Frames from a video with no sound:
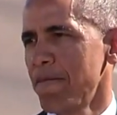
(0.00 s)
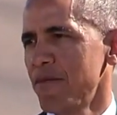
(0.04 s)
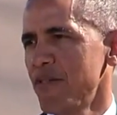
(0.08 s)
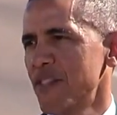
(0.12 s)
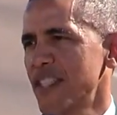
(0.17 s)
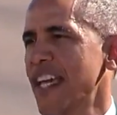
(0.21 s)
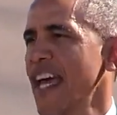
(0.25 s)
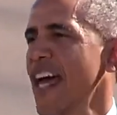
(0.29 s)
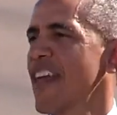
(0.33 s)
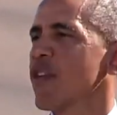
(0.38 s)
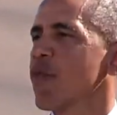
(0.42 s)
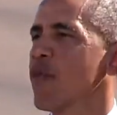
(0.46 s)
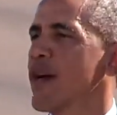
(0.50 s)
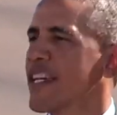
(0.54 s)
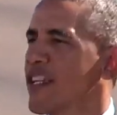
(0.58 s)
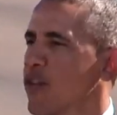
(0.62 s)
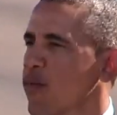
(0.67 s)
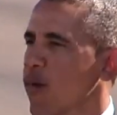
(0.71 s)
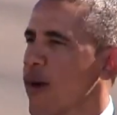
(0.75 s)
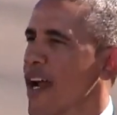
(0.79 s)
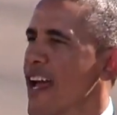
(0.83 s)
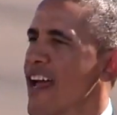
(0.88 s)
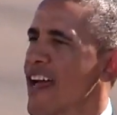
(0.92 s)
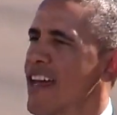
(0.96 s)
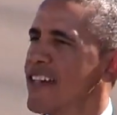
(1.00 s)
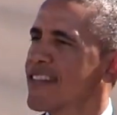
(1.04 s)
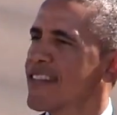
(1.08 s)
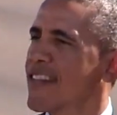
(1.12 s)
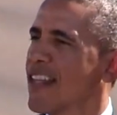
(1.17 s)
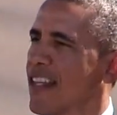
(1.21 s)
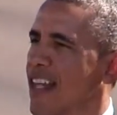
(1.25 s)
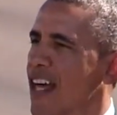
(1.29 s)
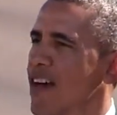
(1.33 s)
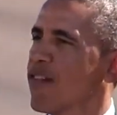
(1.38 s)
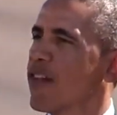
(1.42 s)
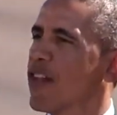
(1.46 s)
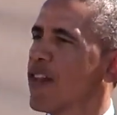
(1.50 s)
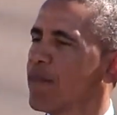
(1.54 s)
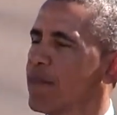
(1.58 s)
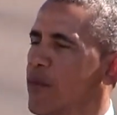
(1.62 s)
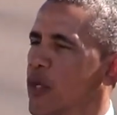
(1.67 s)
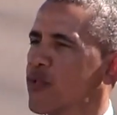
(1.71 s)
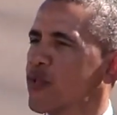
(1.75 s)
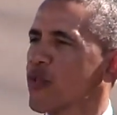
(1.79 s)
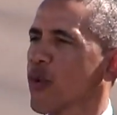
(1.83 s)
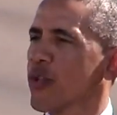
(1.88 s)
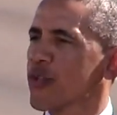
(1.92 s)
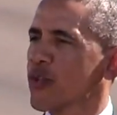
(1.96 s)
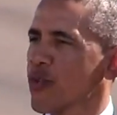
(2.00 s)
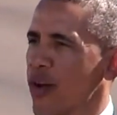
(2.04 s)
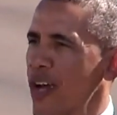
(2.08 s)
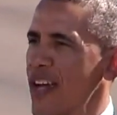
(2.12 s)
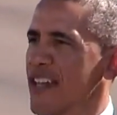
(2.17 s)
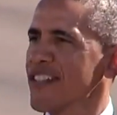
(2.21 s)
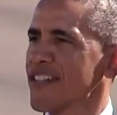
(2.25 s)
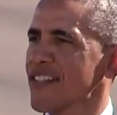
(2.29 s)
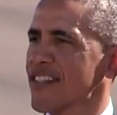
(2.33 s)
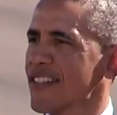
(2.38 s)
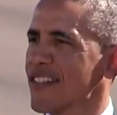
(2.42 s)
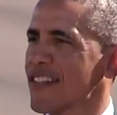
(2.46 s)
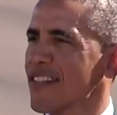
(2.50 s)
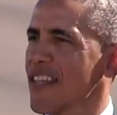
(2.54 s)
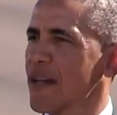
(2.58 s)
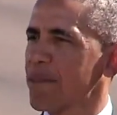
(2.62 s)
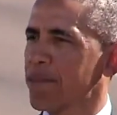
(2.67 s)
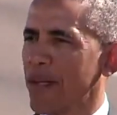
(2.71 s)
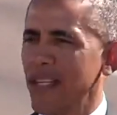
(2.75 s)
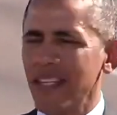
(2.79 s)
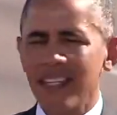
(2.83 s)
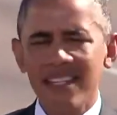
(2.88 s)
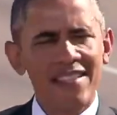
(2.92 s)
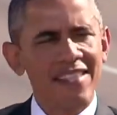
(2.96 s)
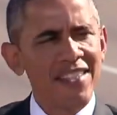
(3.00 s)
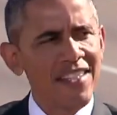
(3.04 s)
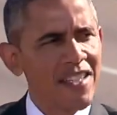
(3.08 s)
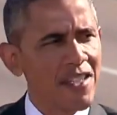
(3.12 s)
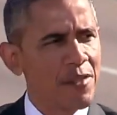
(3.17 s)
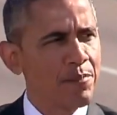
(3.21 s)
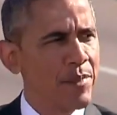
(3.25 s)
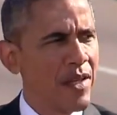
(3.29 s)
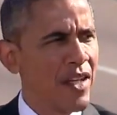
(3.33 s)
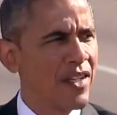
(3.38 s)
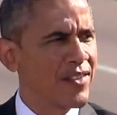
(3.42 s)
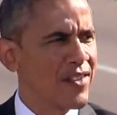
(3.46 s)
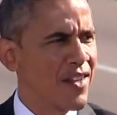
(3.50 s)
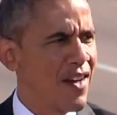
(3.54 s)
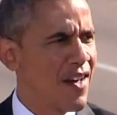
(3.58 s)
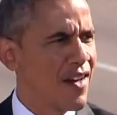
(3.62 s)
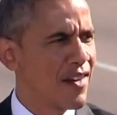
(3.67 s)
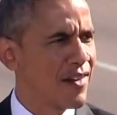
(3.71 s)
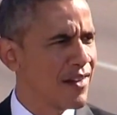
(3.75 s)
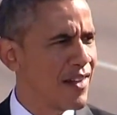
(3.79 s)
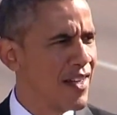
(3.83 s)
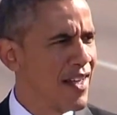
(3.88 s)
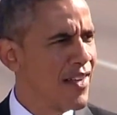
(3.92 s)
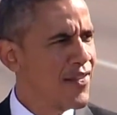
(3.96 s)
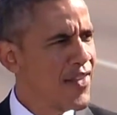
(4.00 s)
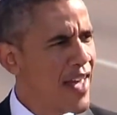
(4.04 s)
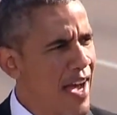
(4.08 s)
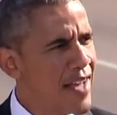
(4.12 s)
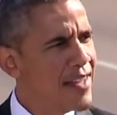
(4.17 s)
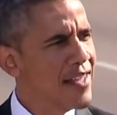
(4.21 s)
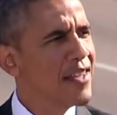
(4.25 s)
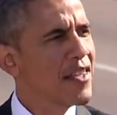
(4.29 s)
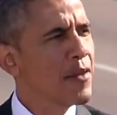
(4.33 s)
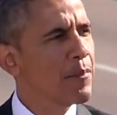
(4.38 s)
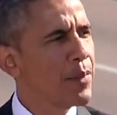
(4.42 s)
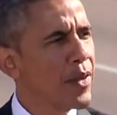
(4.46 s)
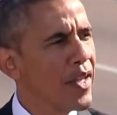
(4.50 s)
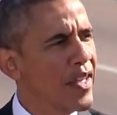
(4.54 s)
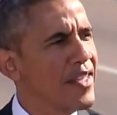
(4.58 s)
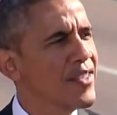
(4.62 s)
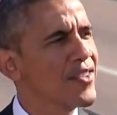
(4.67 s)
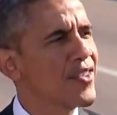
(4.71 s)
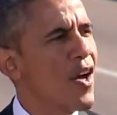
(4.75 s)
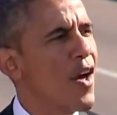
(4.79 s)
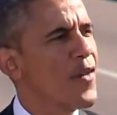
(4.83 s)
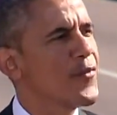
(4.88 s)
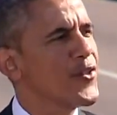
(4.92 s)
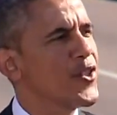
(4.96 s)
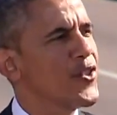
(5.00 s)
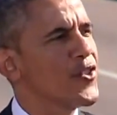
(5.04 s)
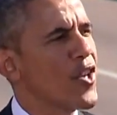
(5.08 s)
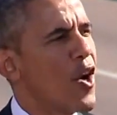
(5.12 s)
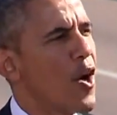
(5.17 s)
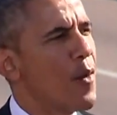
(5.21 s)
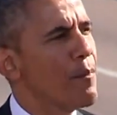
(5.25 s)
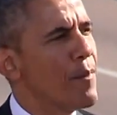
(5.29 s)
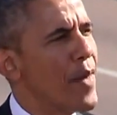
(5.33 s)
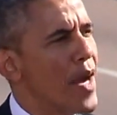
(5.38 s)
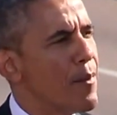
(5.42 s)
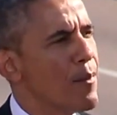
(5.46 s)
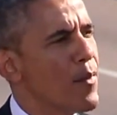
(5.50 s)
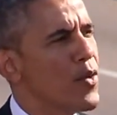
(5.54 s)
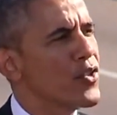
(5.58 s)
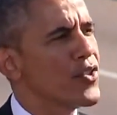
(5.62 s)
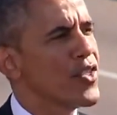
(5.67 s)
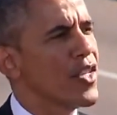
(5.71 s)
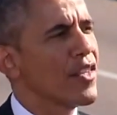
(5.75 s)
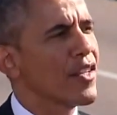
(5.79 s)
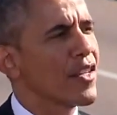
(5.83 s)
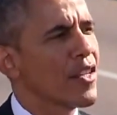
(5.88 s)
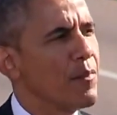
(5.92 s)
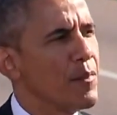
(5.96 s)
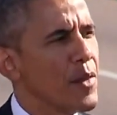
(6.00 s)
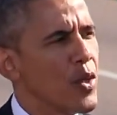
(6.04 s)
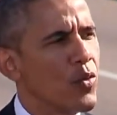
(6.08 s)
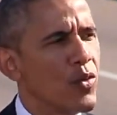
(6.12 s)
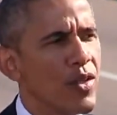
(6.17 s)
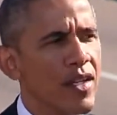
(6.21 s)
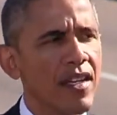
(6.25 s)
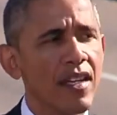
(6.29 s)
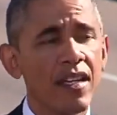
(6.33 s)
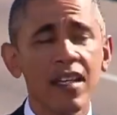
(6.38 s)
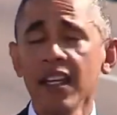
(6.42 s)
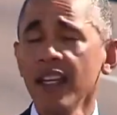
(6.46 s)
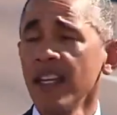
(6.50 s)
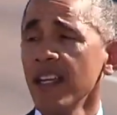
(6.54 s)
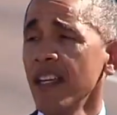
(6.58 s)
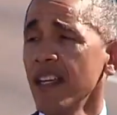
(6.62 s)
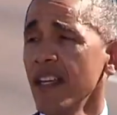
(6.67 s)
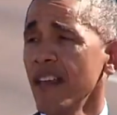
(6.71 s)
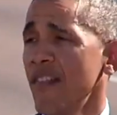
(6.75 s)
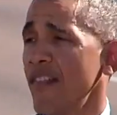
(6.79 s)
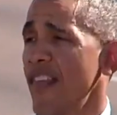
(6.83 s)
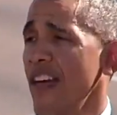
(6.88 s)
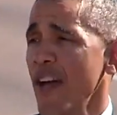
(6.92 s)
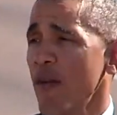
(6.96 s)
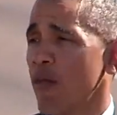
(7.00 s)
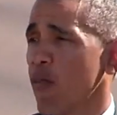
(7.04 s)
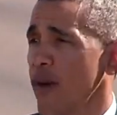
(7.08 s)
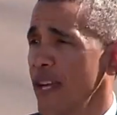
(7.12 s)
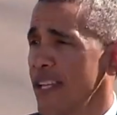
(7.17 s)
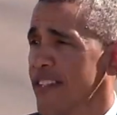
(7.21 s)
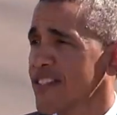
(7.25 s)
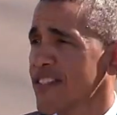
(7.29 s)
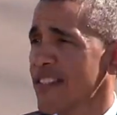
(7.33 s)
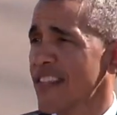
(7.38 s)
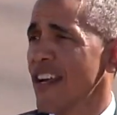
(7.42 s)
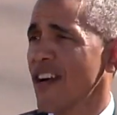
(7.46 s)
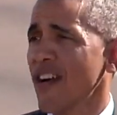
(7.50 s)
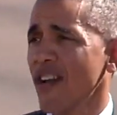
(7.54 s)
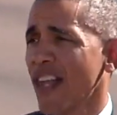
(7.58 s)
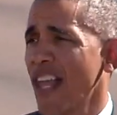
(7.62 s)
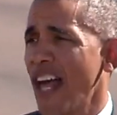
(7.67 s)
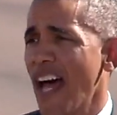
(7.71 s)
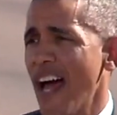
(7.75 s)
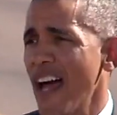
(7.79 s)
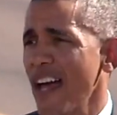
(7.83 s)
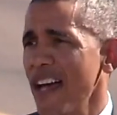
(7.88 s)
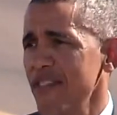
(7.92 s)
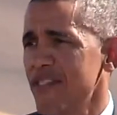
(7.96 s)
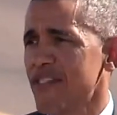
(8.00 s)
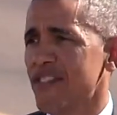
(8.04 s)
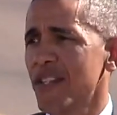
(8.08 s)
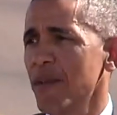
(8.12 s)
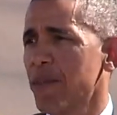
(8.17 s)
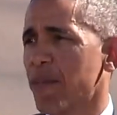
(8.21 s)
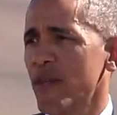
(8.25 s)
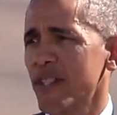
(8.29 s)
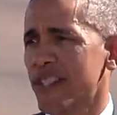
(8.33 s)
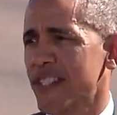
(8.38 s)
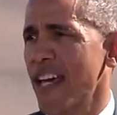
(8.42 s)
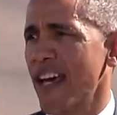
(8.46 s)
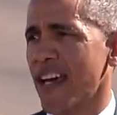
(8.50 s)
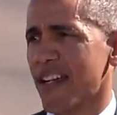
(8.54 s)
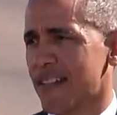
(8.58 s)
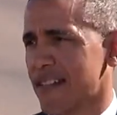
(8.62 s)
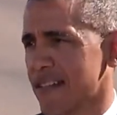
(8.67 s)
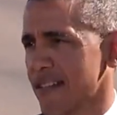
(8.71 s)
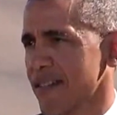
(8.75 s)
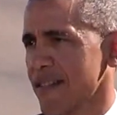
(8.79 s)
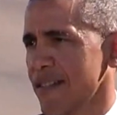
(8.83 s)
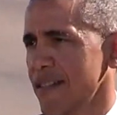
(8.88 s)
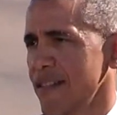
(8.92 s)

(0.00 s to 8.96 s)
Together, we can raise the level of mutual trust that policing is built on. The idea that police officers are members of the community they risk their lives to protect.